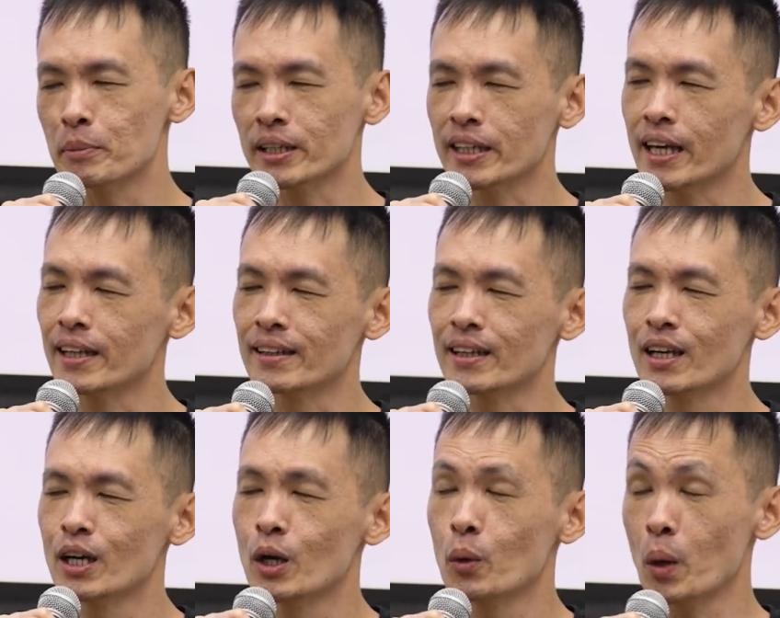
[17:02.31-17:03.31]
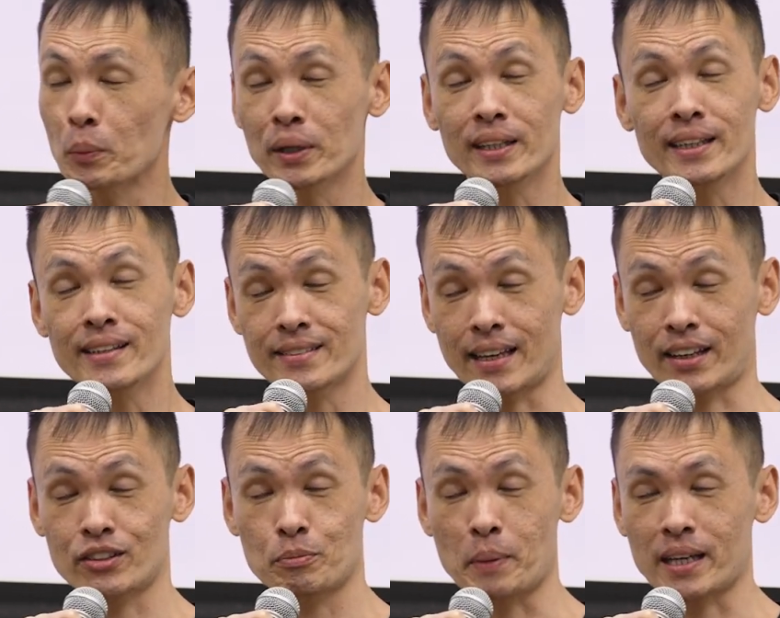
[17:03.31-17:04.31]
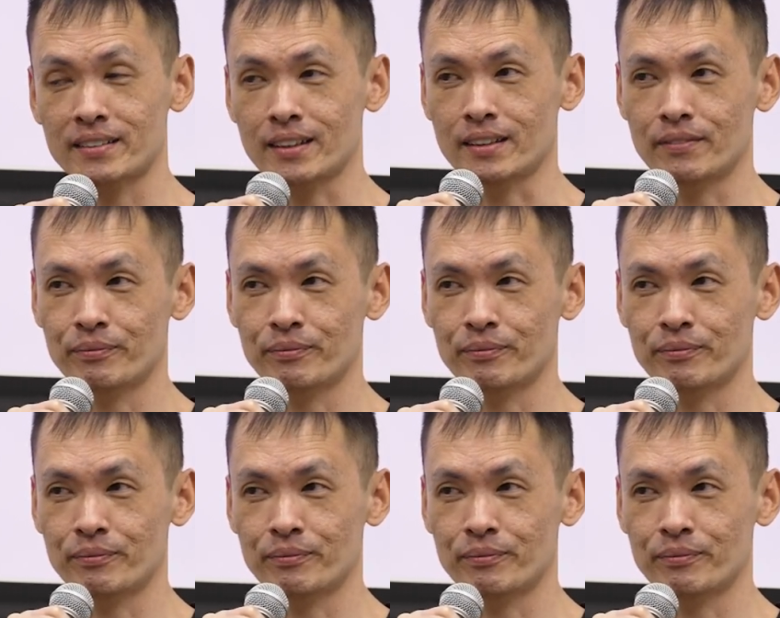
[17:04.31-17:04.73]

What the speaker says: again when we least expect it.